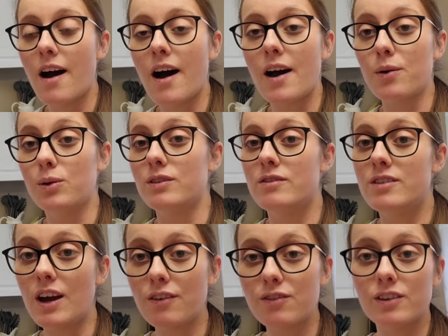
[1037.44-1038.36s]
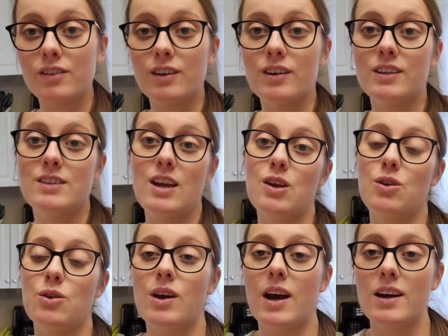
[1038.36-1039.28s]
I will definitely
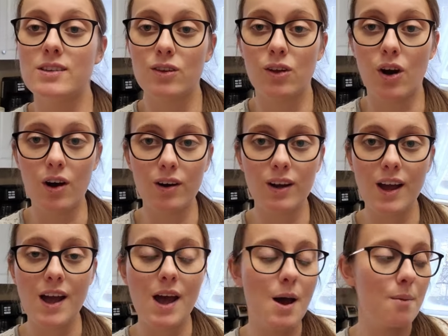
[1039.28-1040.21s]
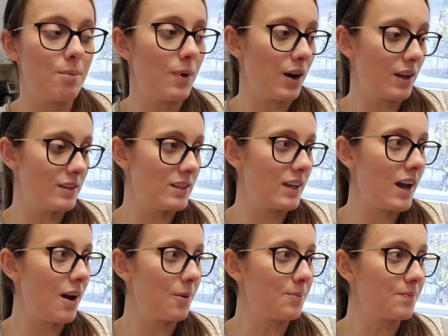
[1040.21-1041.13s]
take you guys along. But
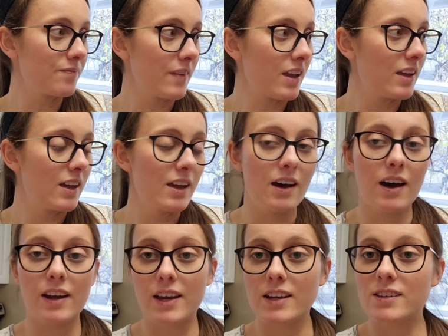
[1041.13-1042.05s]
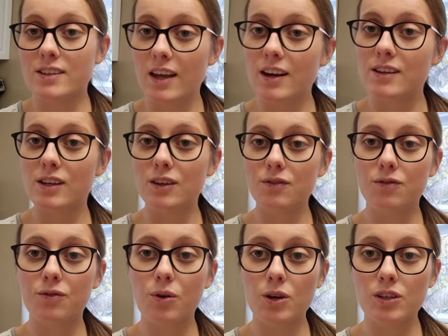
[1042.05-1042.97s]
yeah. I guess that is it
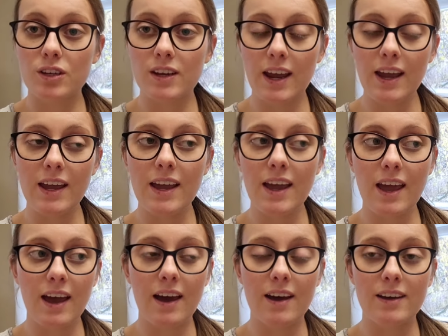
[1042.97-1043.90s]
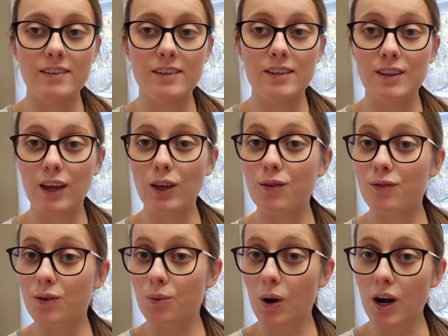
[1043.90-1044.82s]
for today, and thank you
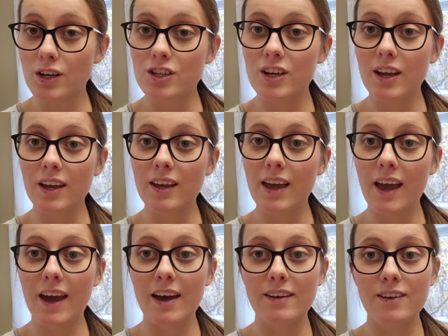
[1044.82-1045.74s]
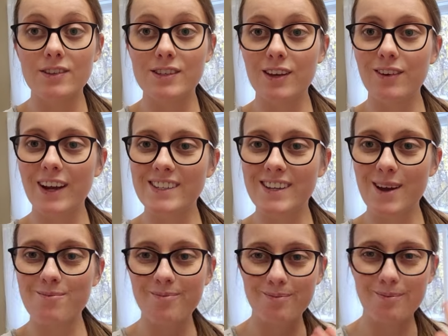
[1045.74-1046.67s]
for watching, and I'll see you next
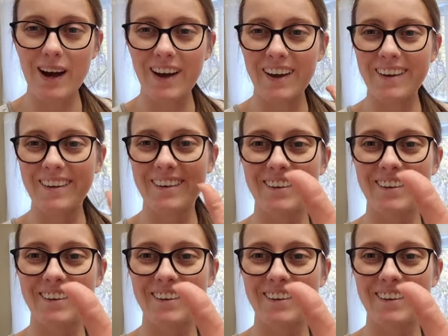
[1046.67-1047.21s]
time. Bye!